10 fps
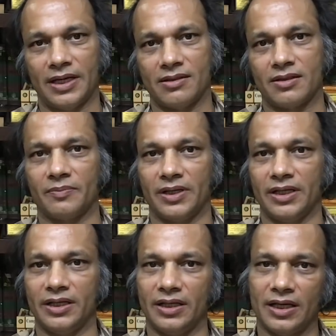
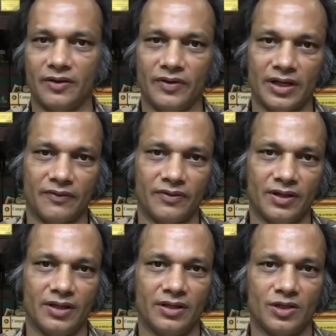handsomely, and we have
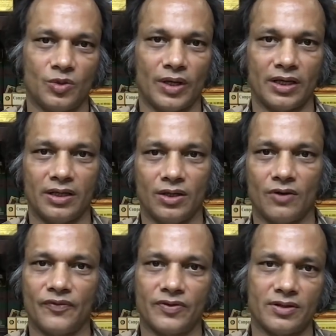
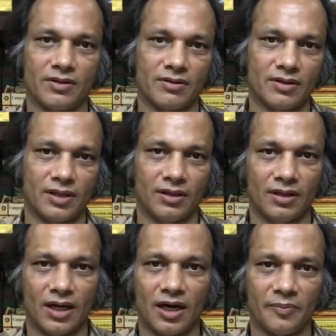swanky offices
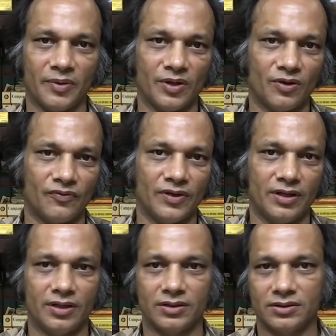and an army of
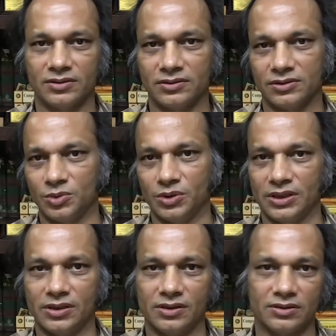interns,
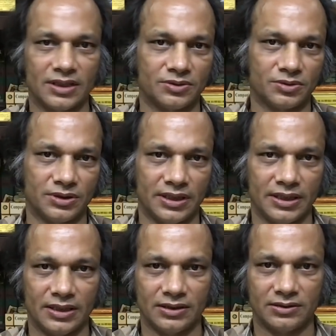juniors,
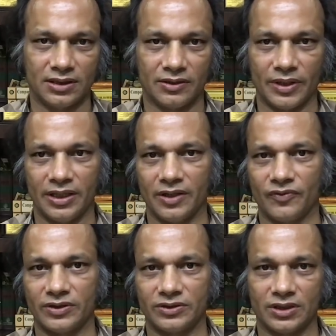associates, and great
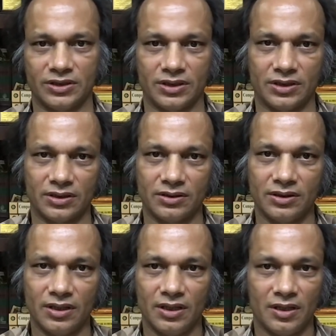infrastructure.
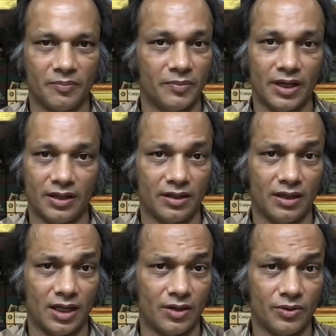But
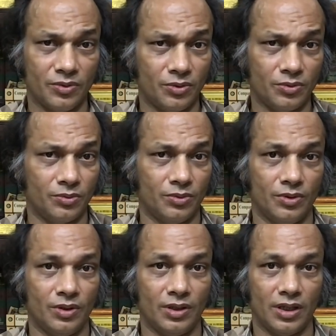now you do
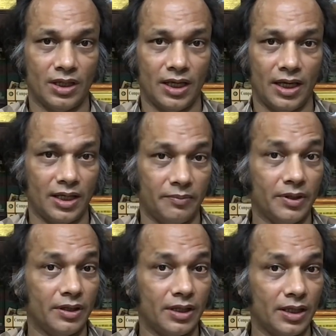any
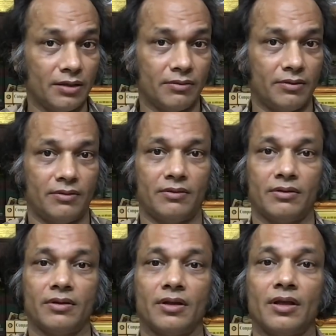big
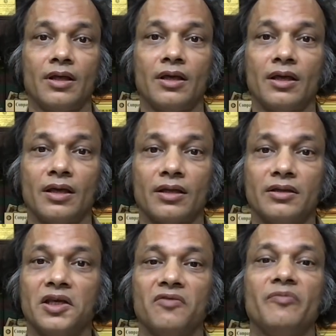case,
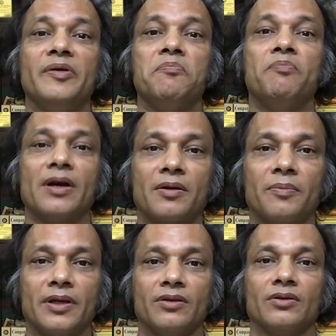there will be
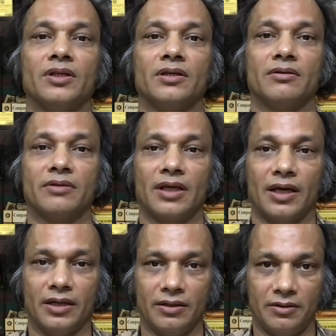better brains on the other side.